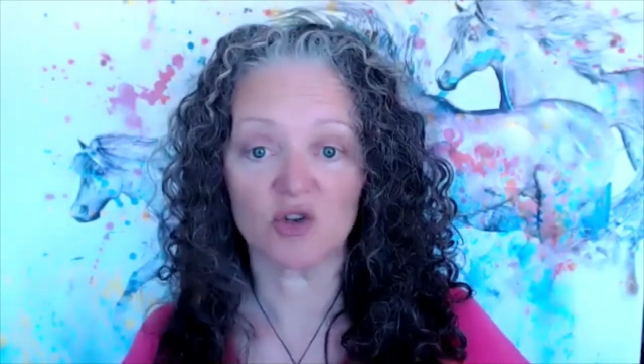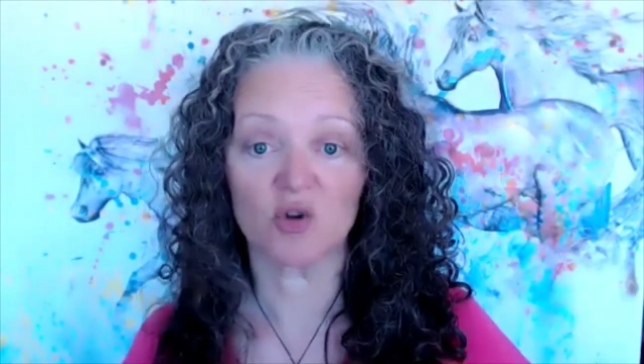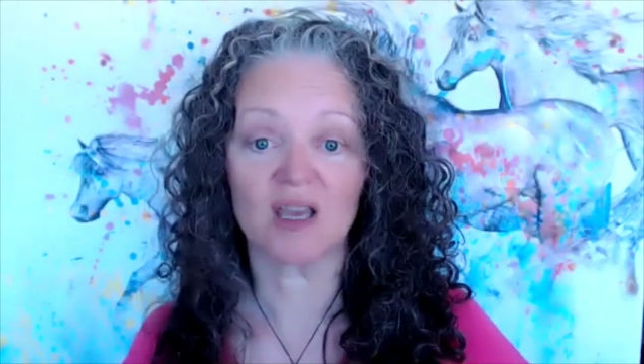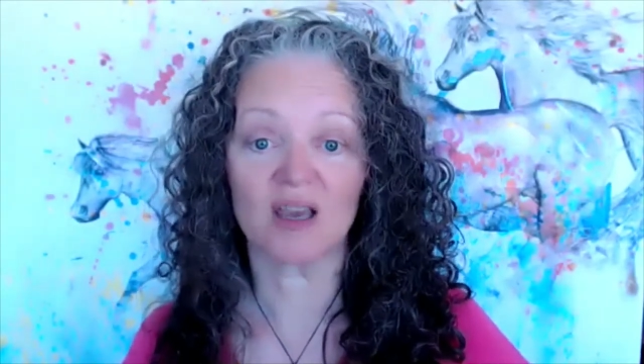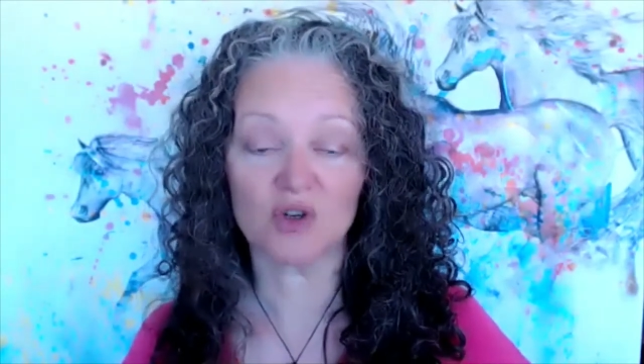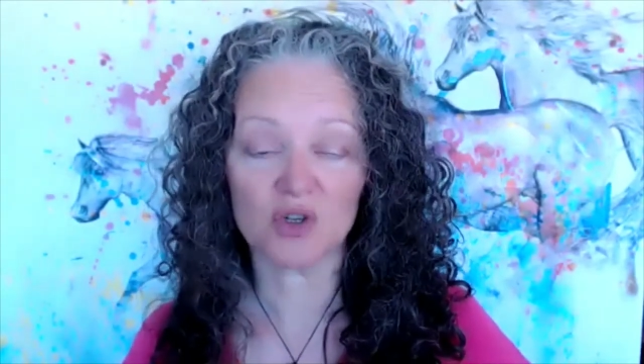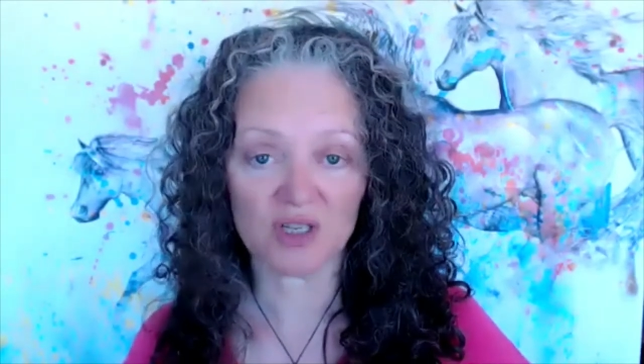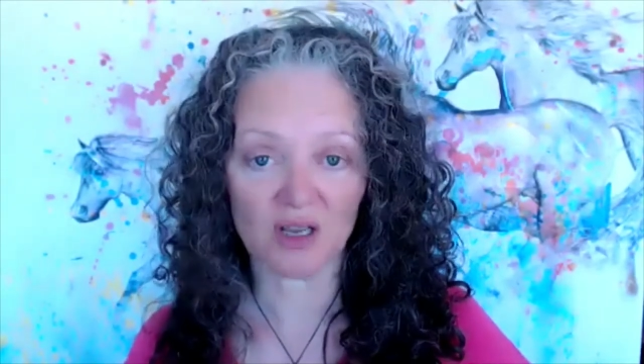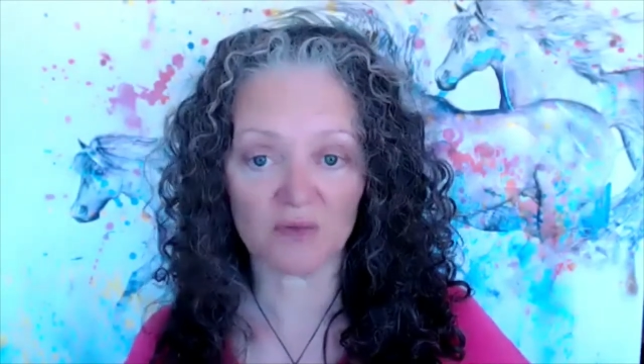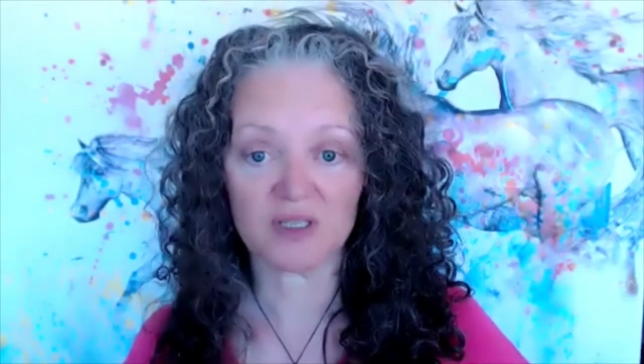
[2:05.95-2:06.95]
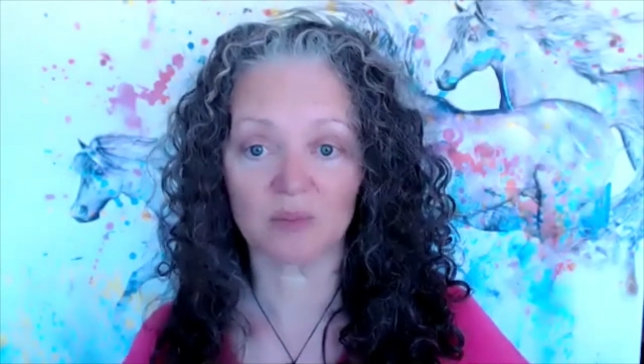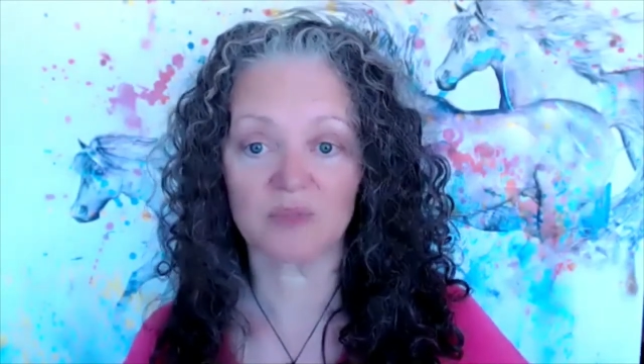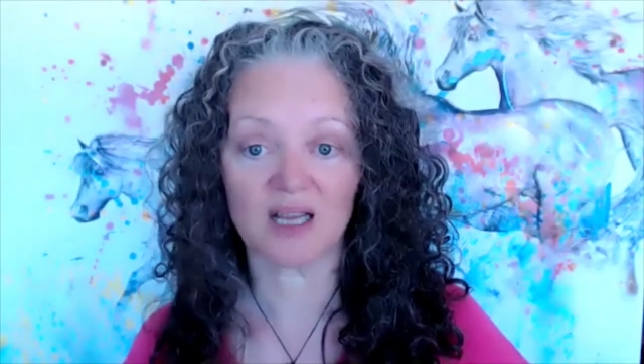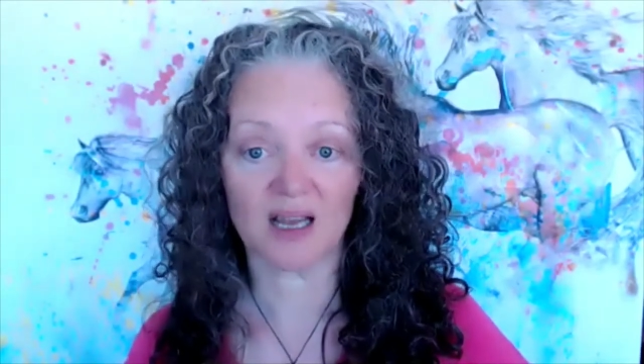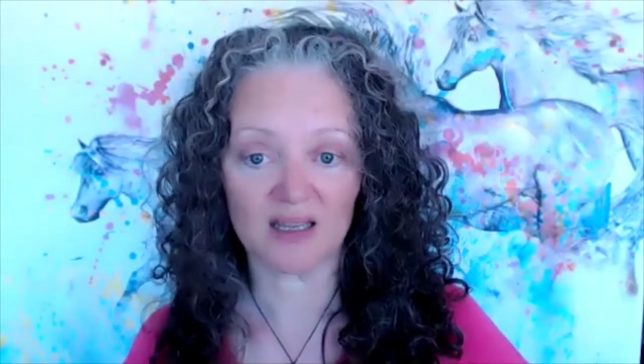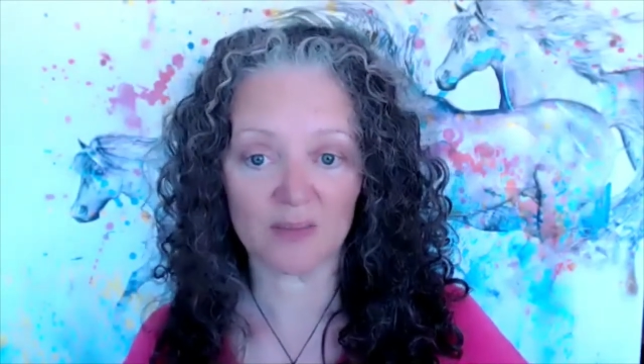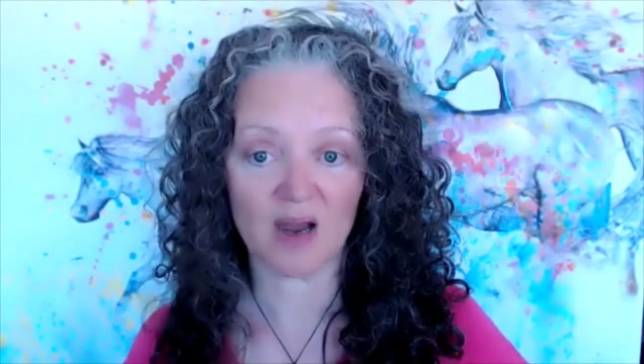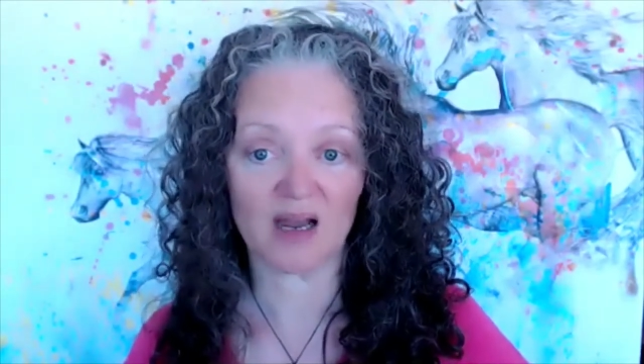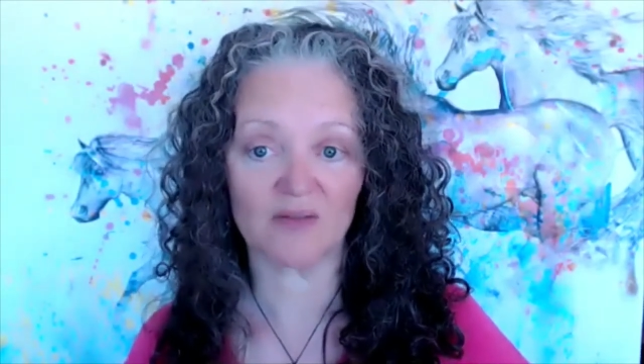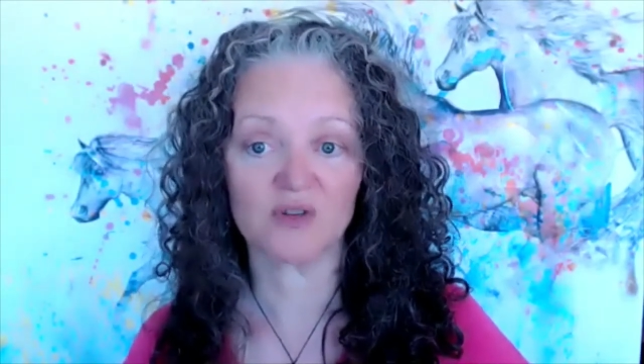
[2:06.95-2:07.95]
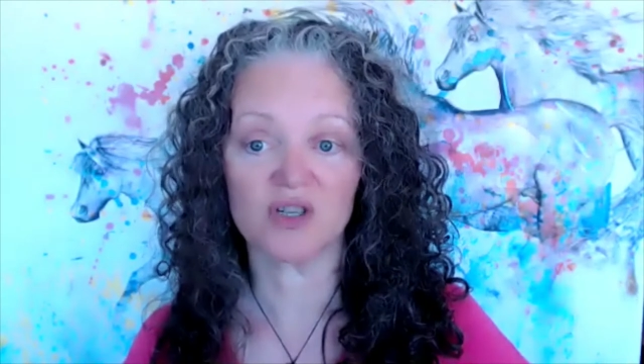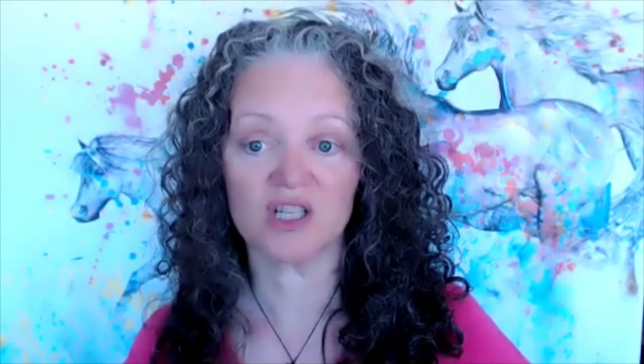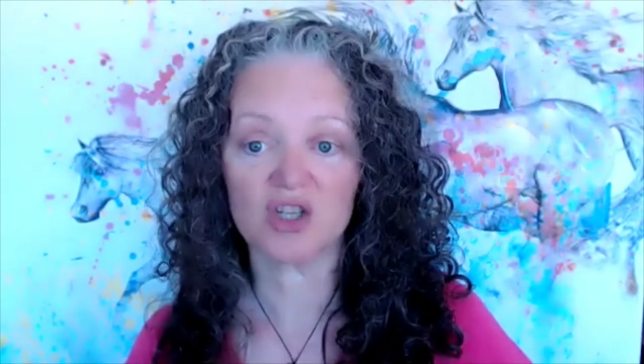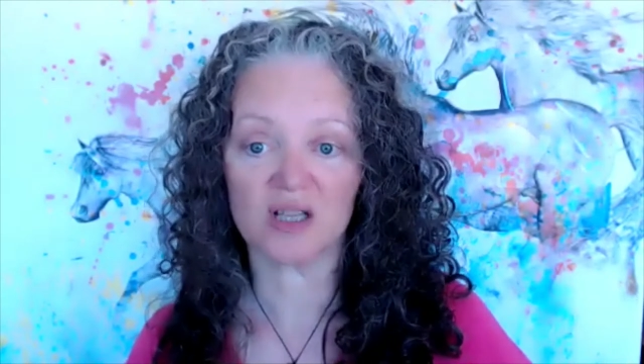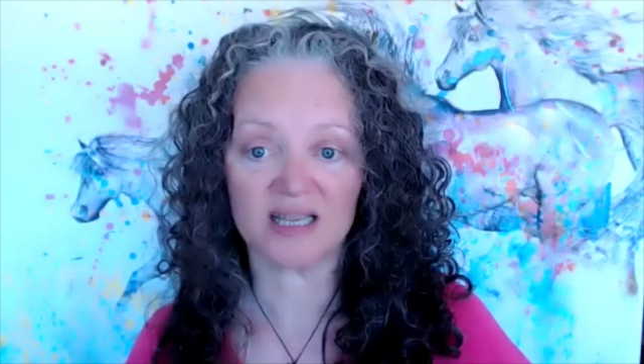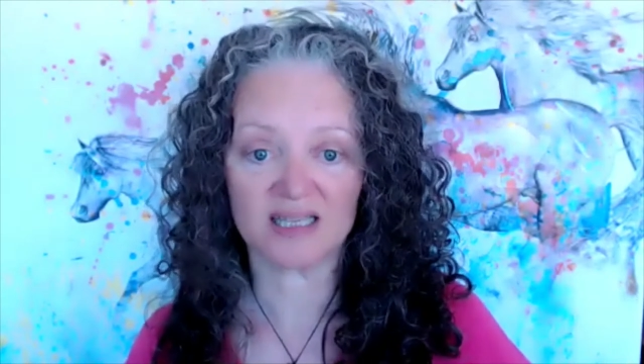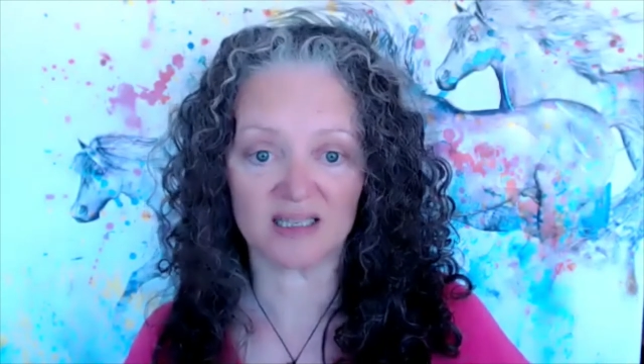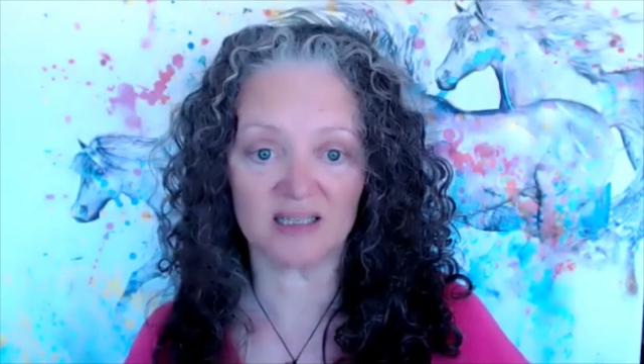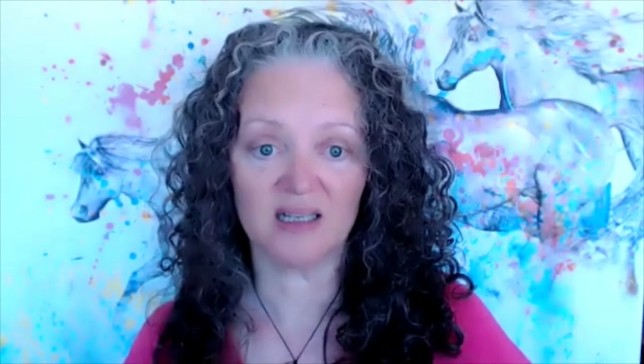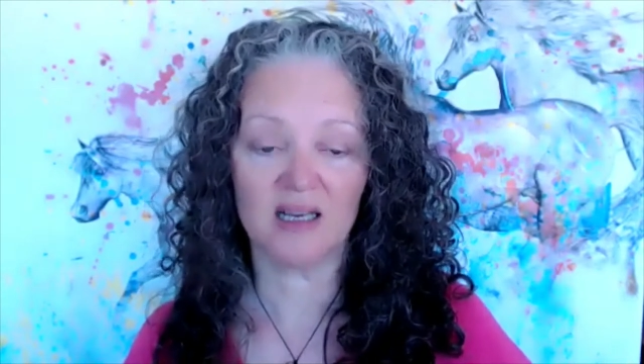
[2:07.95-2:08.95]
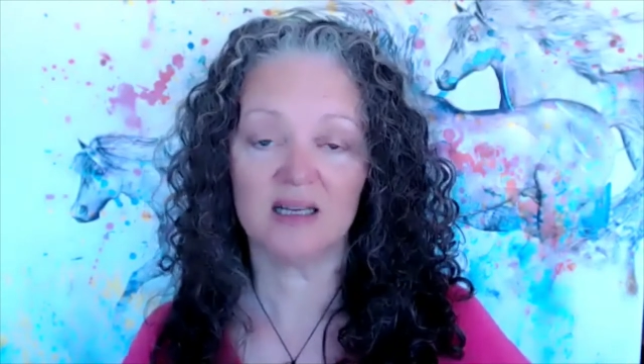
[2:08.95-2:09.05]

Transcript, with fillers: you give yourself some time after each lesson